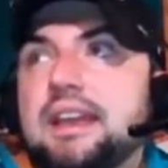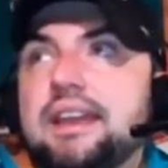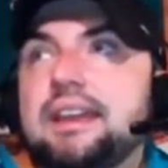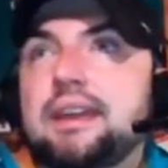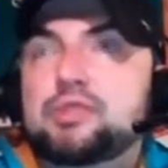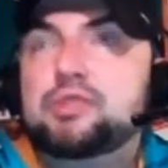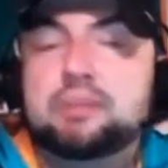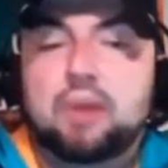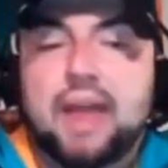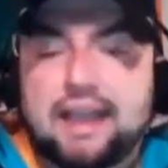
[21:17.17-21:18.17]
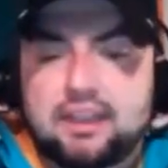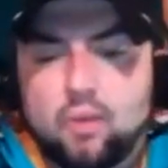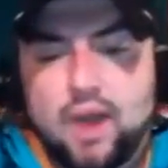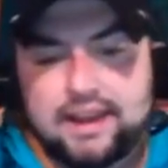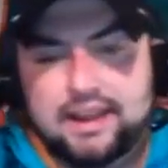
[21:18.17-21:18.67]
it was in black
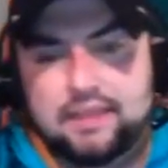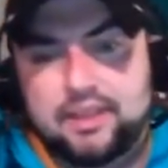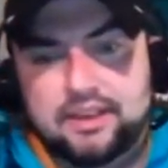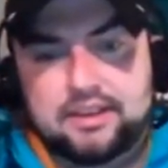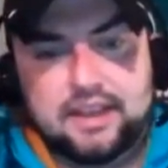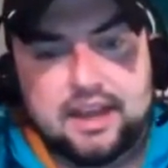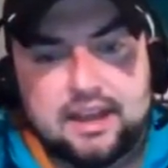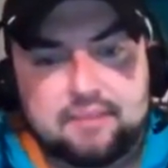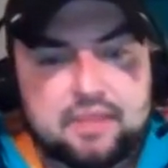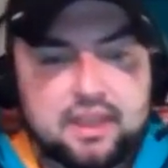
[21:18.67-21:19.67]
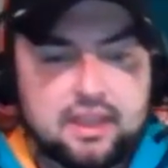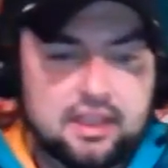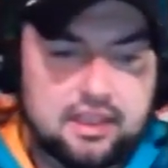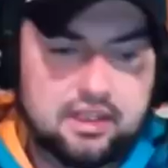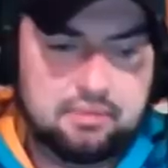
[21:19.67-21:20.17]
and white, I think,
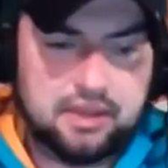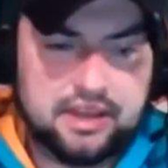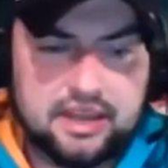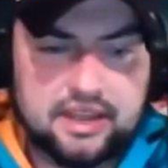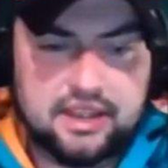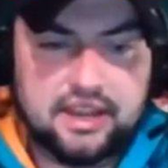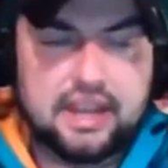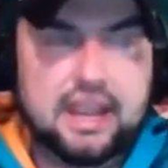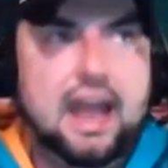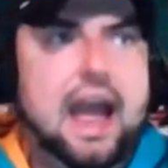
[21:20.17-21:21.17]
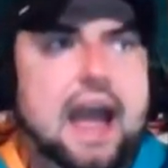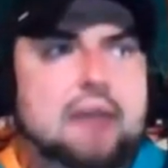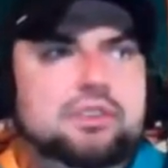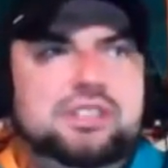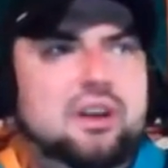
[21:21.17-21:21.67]
but I
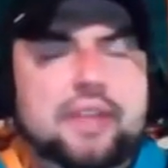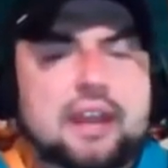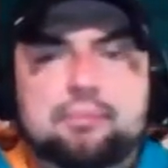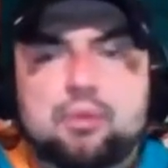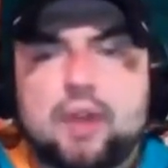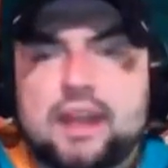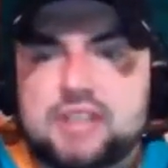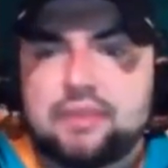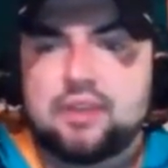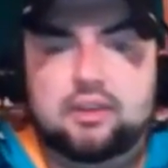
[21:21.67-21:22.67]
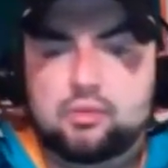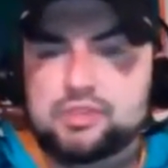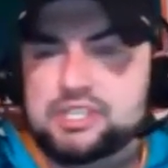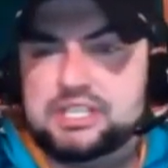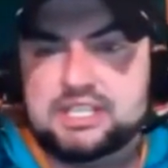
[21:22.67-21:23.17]
wasn't all that impressed. I thought he
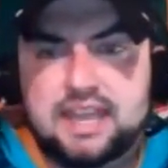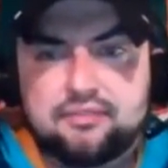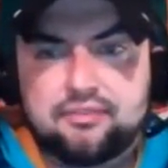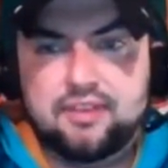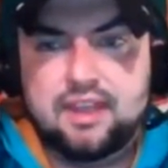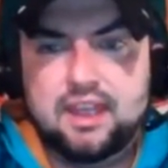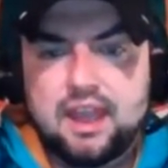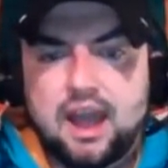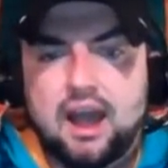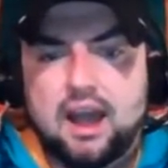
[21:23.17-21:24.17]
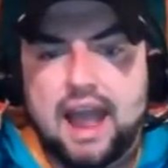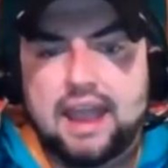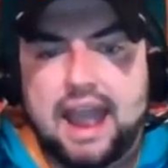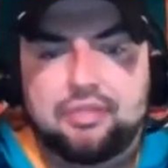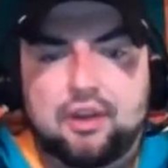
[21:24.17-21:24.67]
was stiff. I